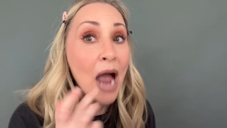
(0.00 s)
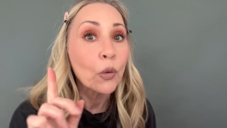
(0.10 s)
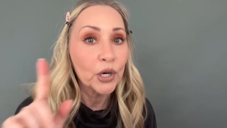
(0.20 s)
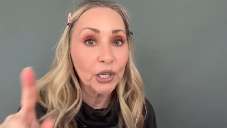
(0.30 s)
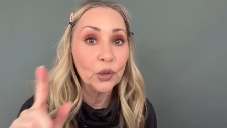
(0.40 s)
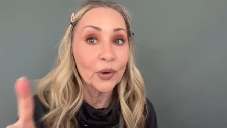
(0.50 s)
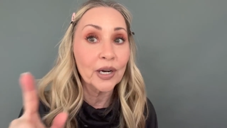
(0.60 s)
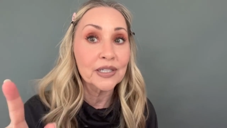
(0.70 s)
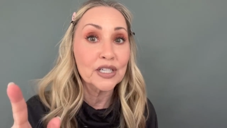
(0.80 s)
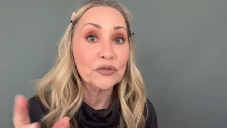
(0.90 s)
We're going to
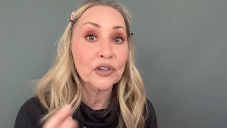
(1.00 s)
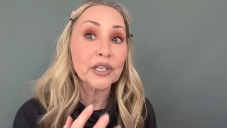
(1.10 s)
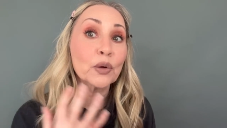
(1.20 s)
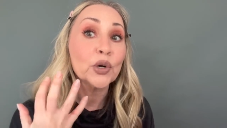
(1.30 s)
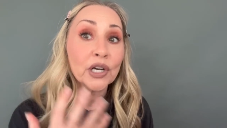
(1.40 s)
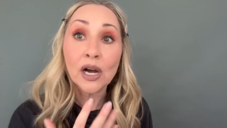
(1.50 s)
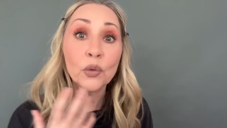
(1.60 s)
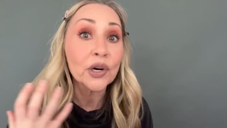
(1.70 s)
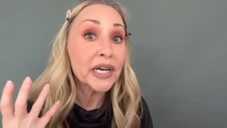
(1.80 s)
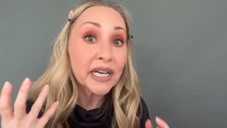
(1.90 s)
wear it differently. We're not
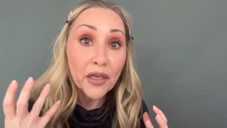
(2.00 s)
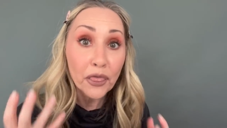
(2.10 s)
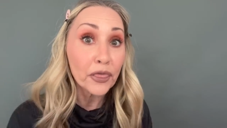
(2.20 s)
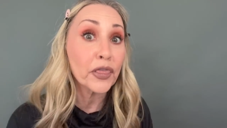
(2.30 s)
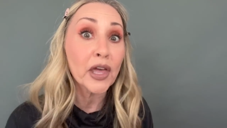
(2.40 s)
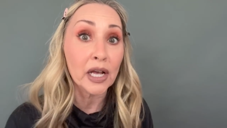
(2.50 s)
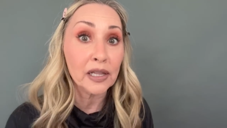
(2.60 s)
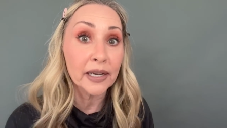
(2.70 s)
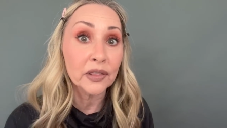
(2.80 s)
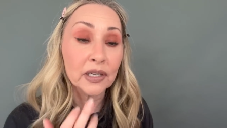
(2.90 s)
wearing it thick
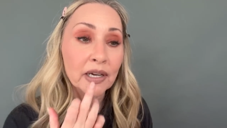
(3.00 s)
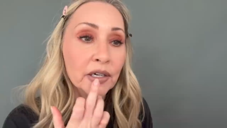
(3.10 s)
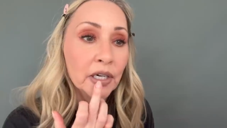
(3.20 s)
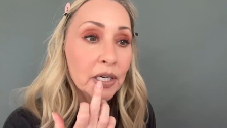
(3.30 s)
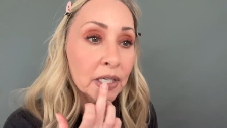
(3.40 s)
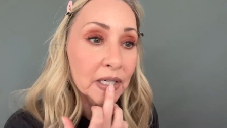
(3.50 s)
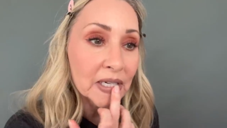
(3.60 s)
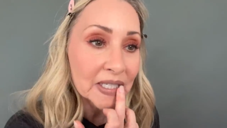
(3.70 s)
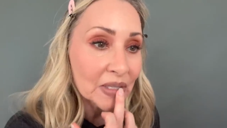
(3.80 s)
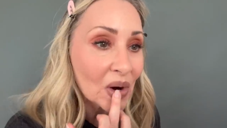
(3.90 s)
like the younger
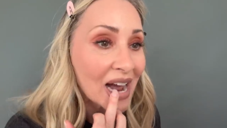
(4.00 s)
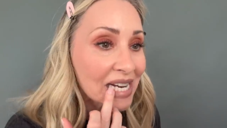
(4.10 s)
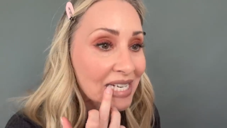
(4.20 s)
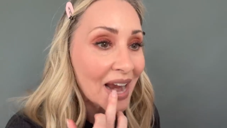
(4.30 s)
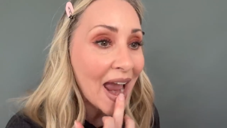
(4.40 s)
girls. Watch.